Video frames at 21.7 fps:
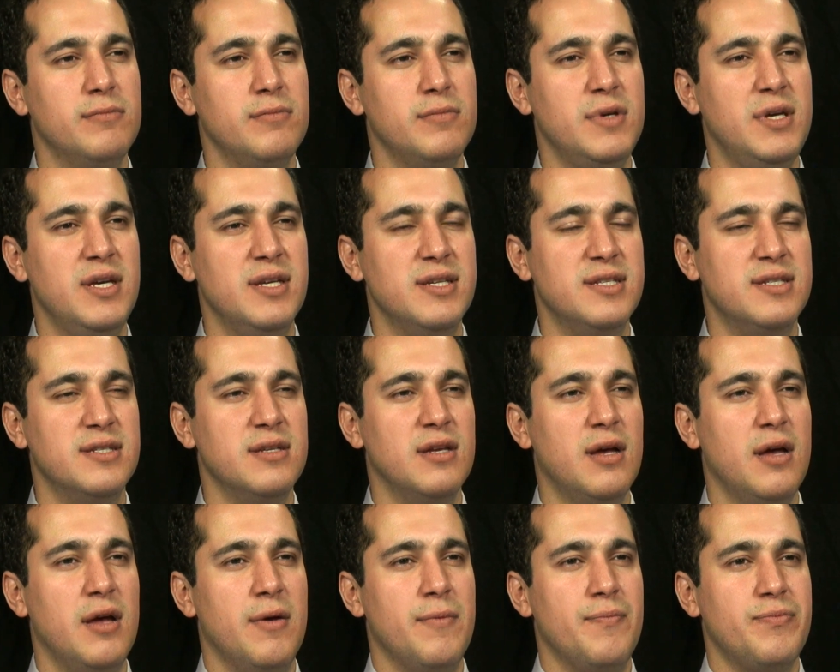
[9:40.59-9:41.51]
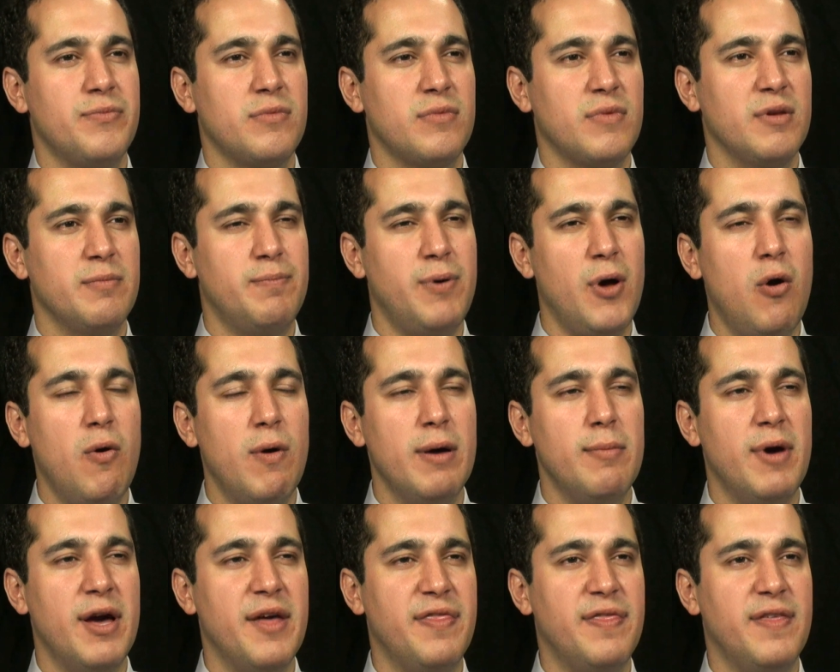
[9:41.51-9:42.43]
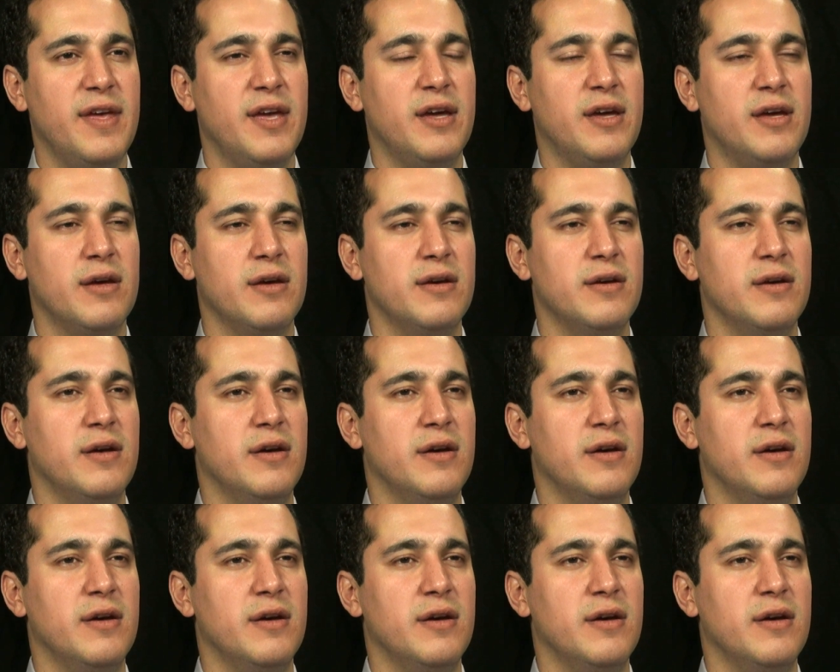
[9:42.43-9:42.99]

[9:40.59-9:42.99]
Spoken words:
His poem, I think,